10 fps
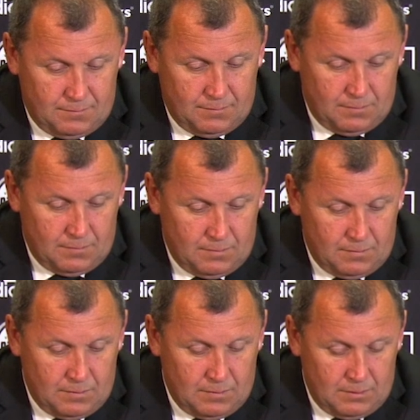
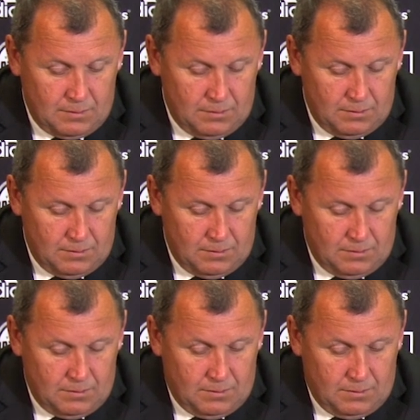
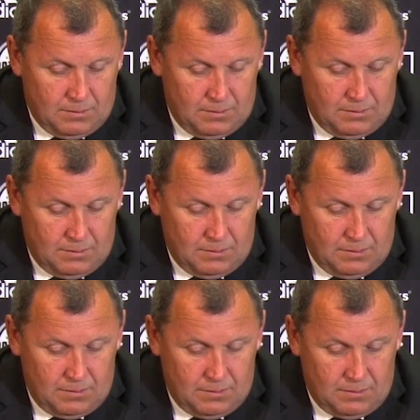
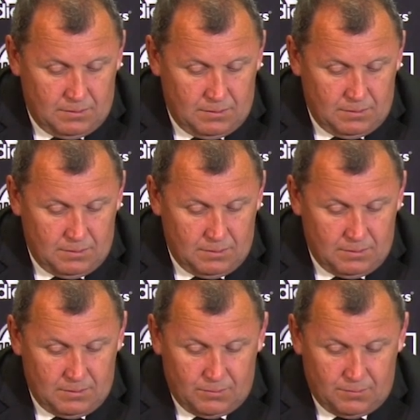
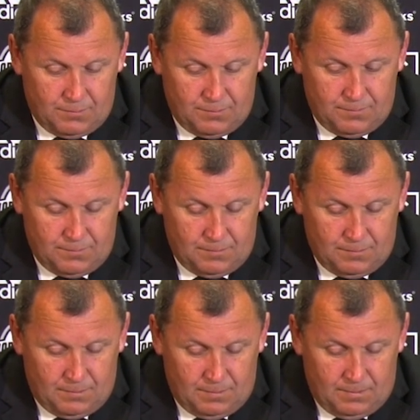
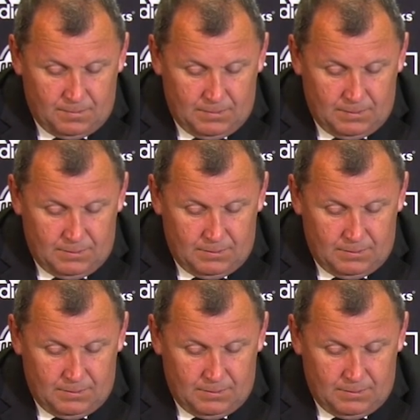[no speech]